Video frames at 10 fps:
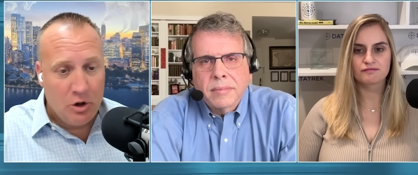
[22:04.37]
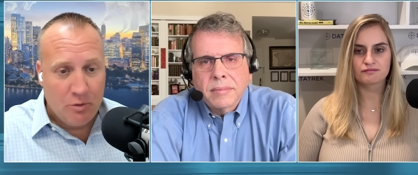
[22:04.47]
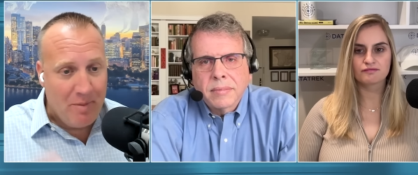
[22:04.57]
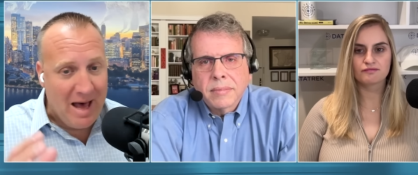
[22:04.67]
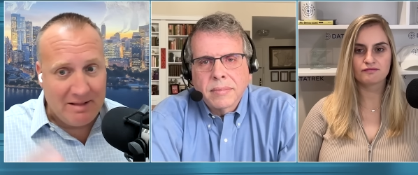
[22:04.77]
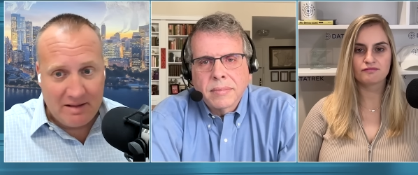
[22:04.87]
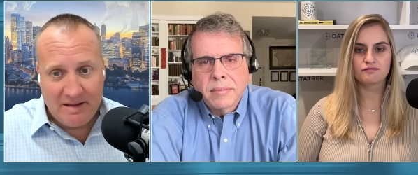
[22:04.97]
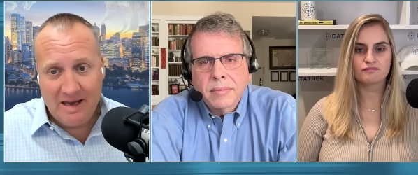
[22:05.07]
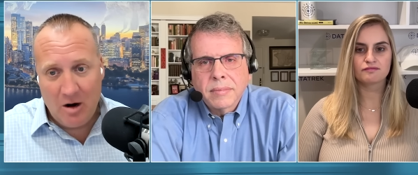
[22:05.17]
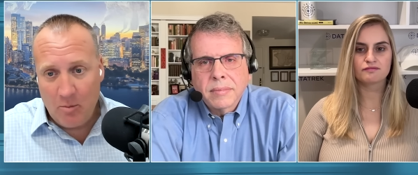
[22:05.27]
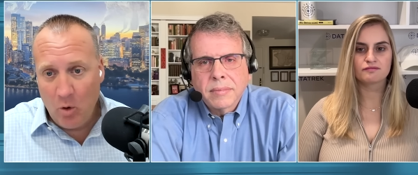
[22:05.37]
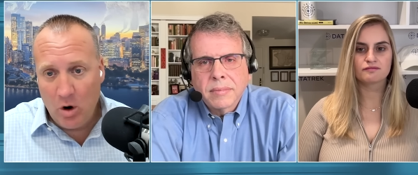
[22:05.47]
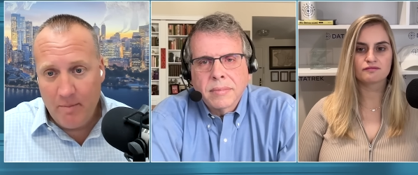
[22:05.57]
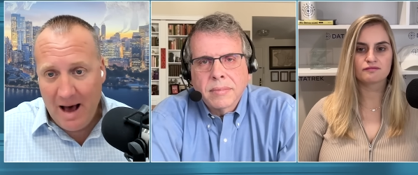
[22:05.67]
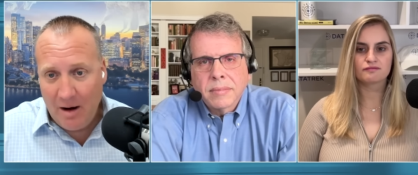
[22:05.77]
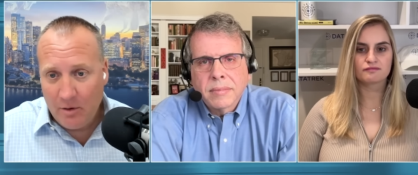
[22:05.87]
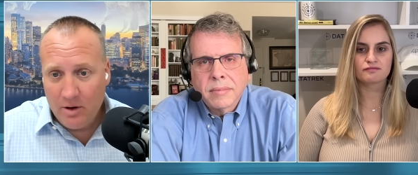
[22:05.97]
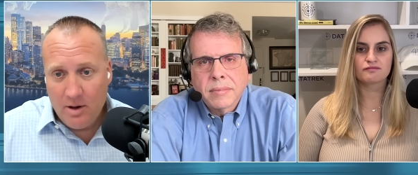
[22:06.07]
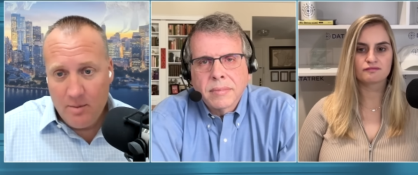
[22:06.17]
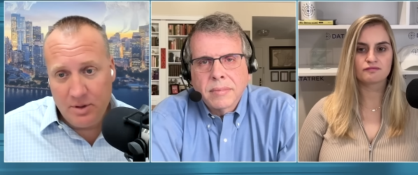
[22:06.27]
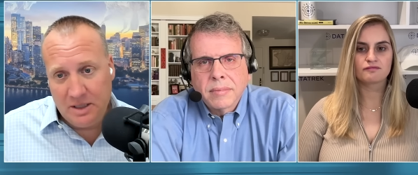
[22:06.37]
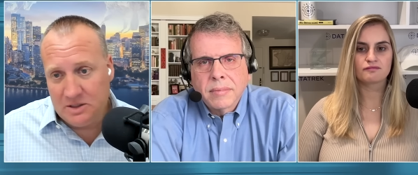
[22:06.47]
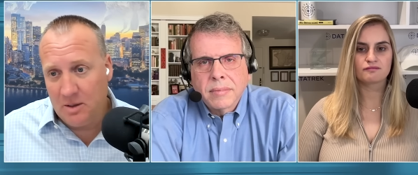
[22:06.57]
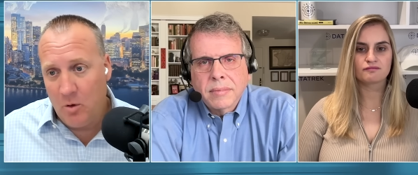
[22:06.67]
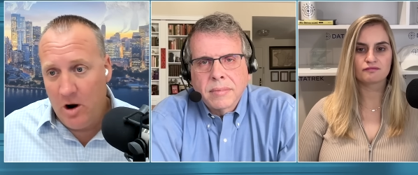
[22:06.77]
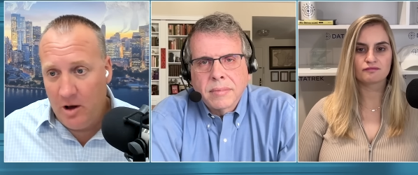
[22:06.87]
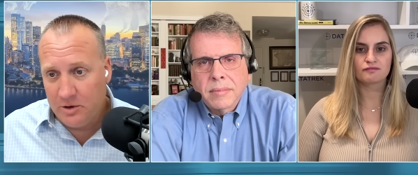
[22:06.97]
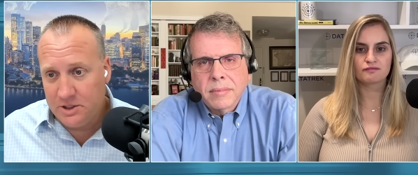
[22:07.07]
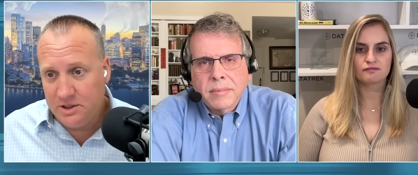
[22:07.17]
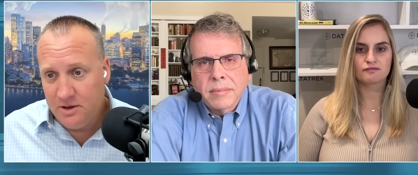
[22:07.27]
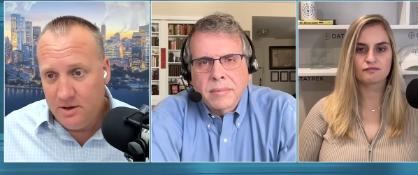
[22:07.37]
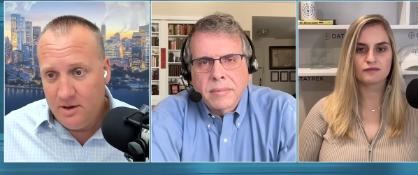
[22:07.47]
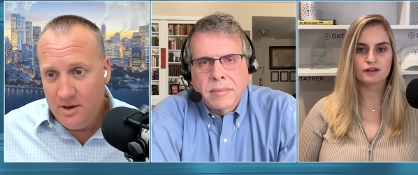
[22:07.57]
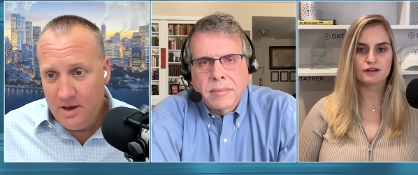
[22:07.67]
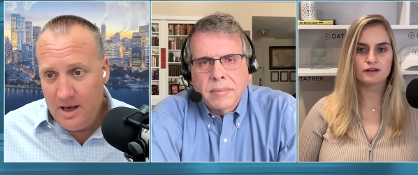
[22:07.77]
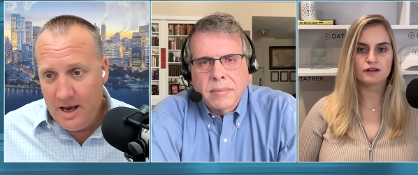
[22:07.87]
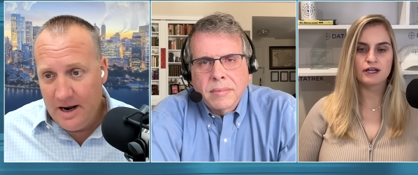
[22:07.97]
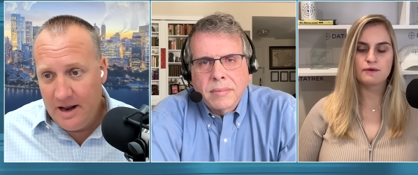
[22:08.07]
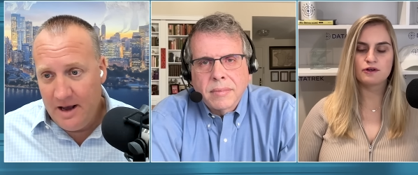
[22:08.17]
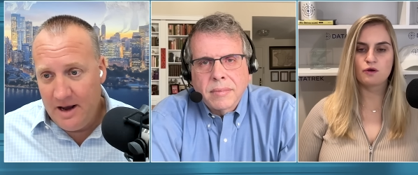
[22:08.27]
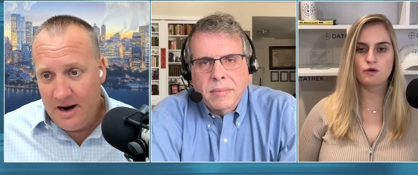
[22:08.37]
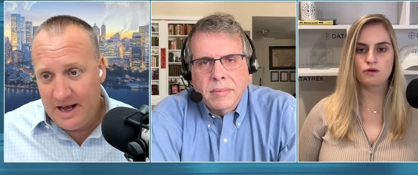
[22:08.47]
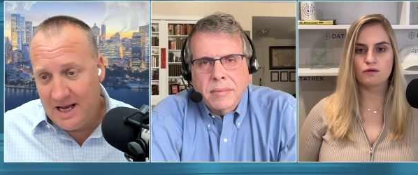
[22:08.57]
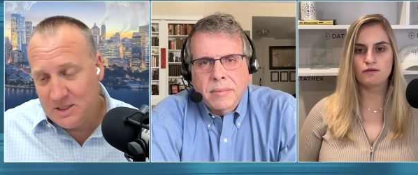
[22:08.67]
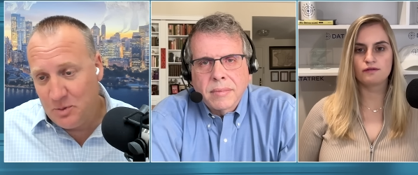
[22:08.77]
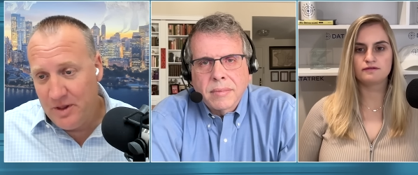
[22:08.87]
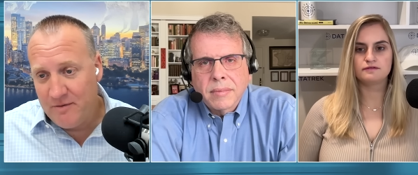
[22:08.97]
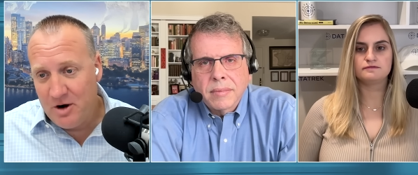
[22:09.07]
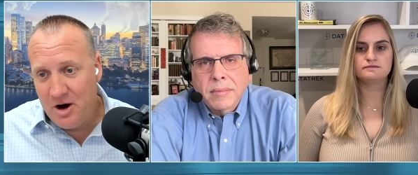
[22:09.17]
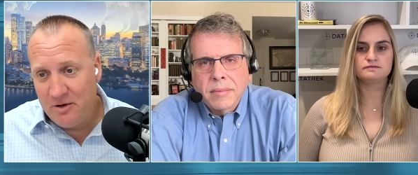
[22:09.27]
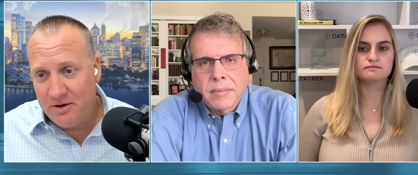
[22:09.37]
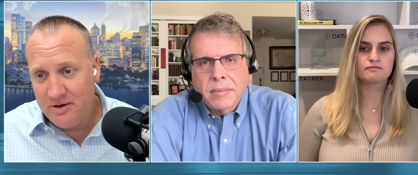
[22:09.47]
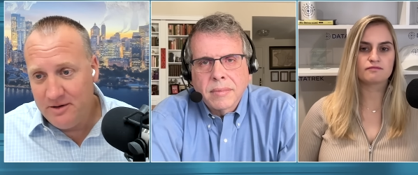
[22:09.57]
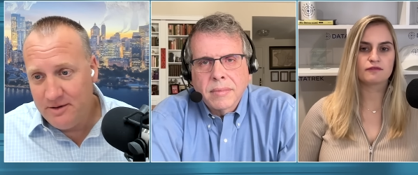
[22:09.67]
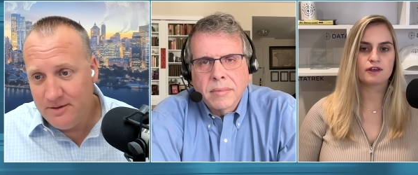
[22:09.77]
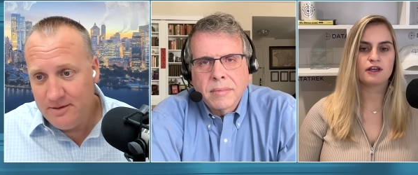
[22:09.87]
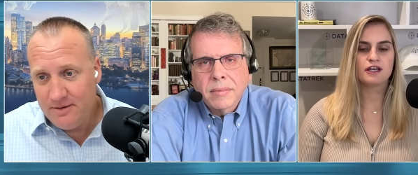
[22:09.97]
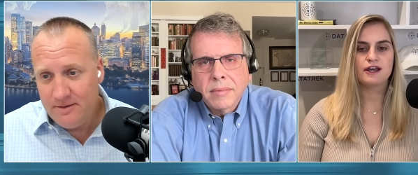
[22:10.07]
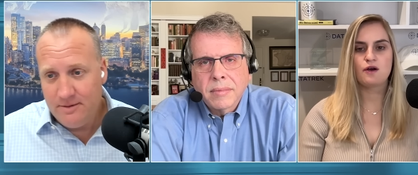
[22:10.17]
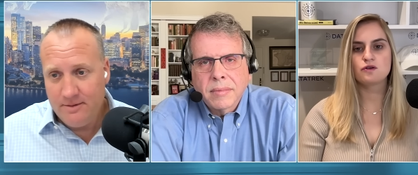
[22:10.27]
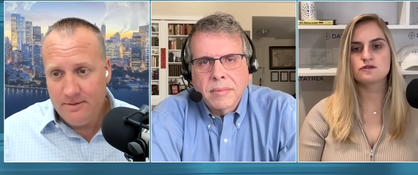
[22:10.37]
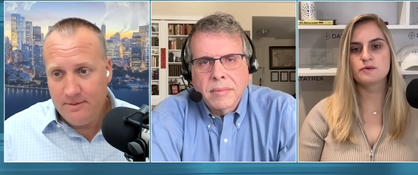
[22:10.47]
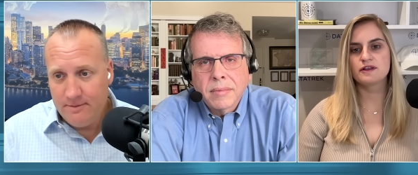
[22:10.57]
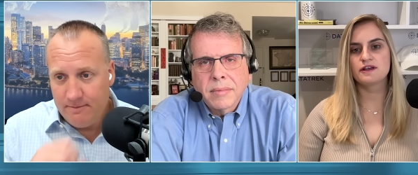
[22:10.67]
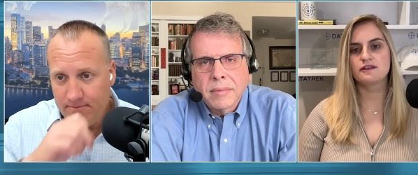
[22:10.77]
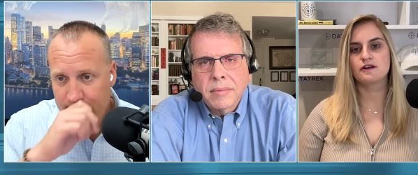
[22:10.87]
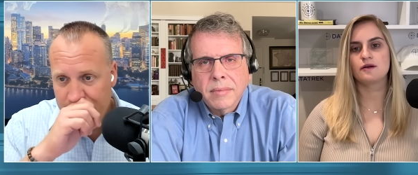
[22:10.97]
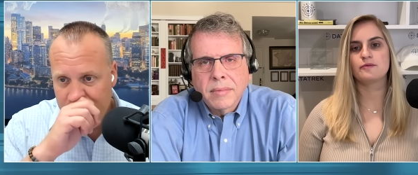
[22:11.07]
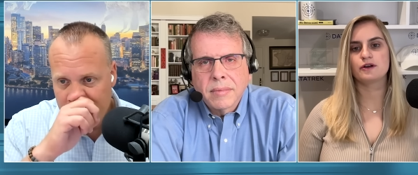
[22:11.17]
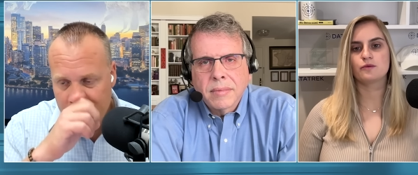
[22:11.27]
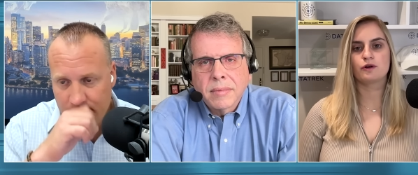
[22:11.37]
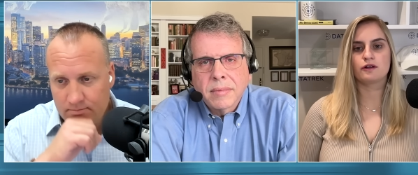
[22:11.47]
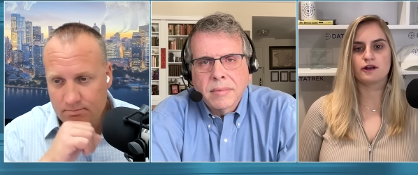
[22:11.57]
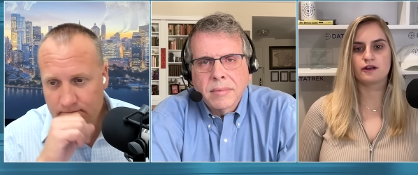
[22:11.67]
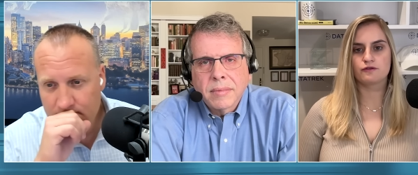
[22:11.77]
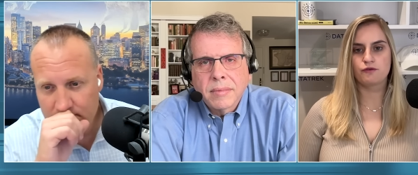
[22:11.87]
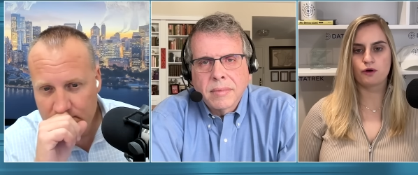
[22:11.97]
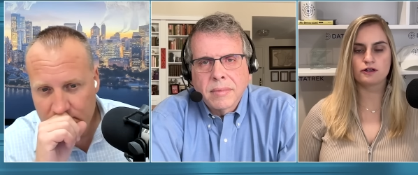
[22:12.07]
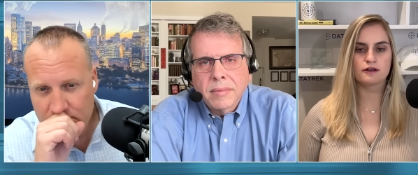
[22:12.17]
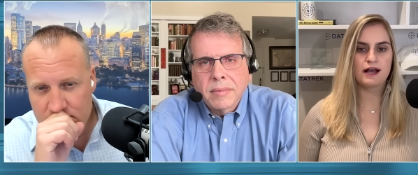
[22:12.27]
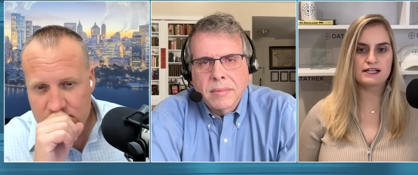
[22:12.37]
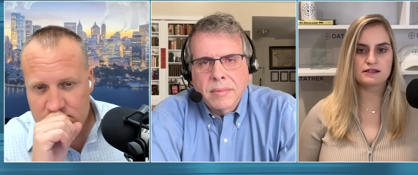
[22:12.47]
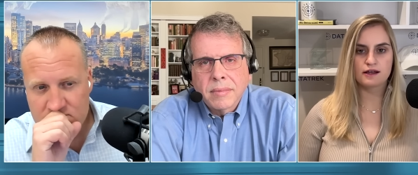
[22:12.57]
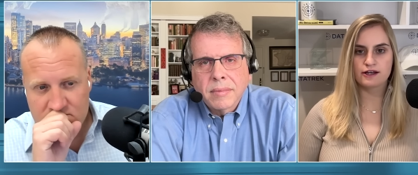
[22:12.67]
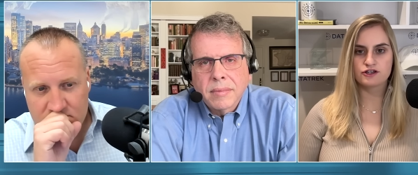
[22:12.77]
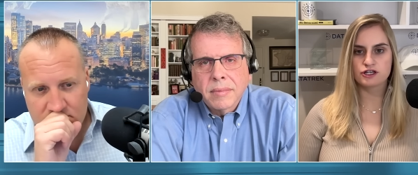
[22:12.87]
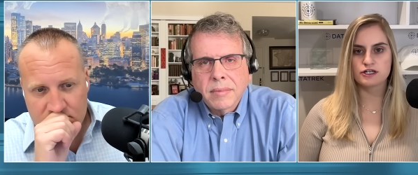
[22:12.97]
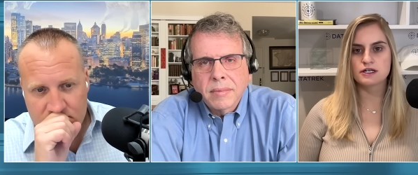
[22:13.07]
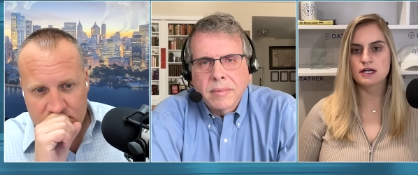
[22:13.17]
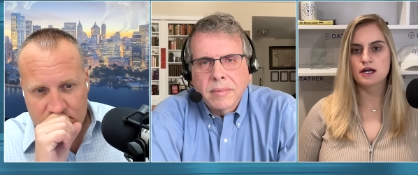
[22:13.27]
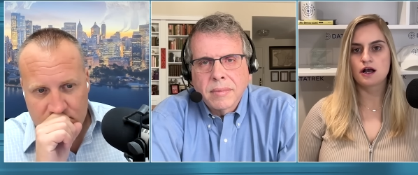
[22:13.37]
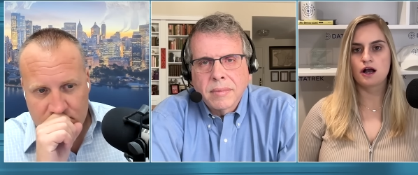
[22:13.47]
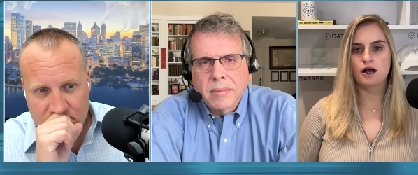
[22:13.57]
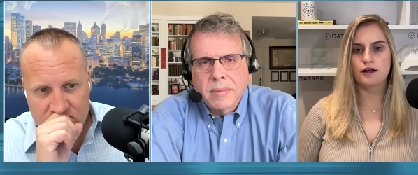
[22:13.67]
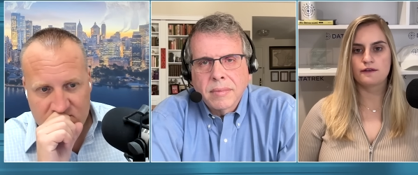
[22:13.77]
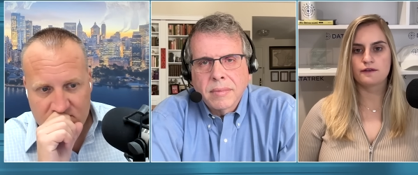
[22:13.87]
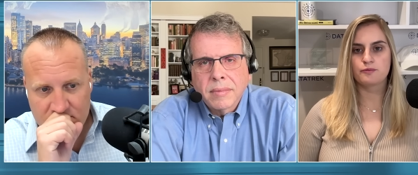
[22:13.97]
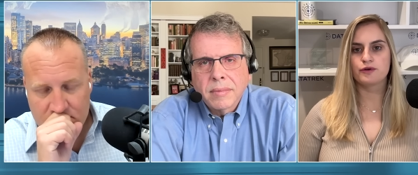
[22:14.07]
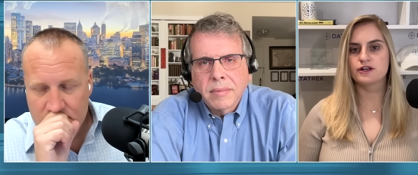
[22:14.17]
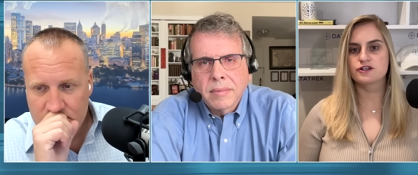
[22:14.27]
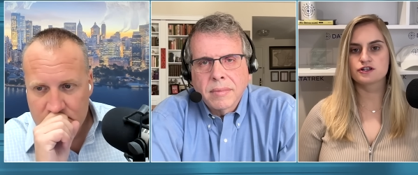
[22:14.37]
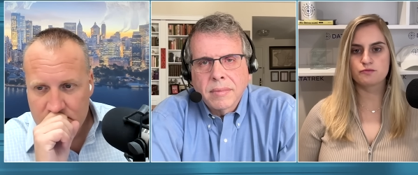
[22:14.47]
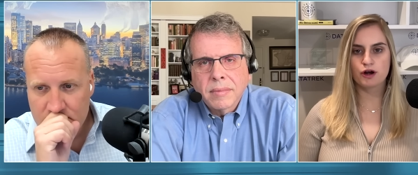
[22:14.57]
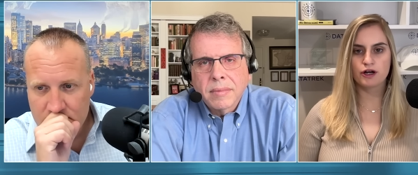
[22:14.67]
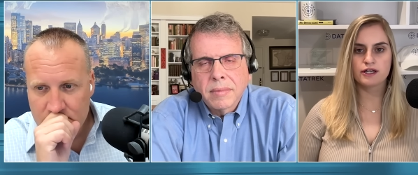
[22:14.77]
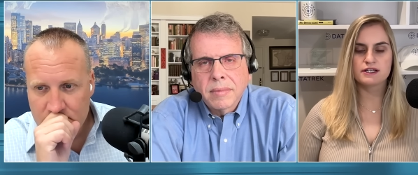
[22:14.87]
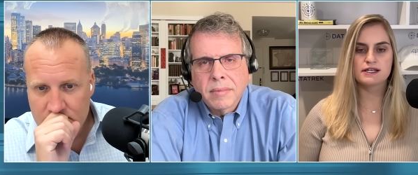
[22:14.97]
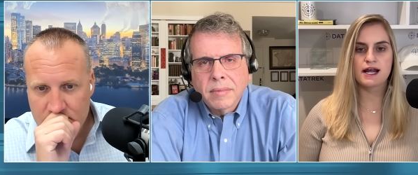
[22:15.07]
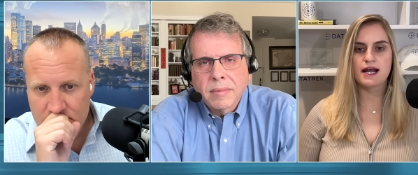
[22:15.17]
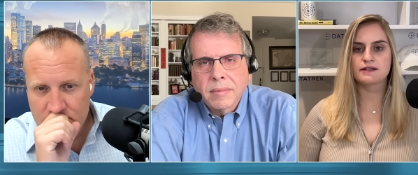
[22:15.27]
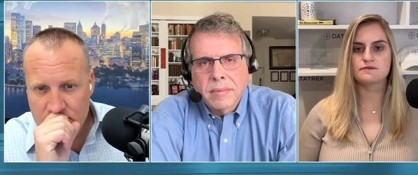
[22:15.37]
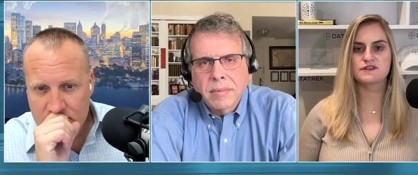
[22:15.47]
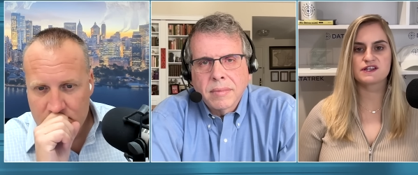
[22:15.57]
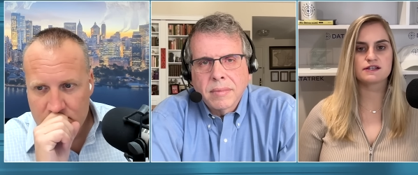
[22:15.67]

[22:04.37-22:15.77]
Speaker 1: other bet that they care more about play somewhere else. And I mean, and I guess we'll never know
Speaker 2: yeah, ultimately the number we're looking for in the last election, uh, the prediction markets had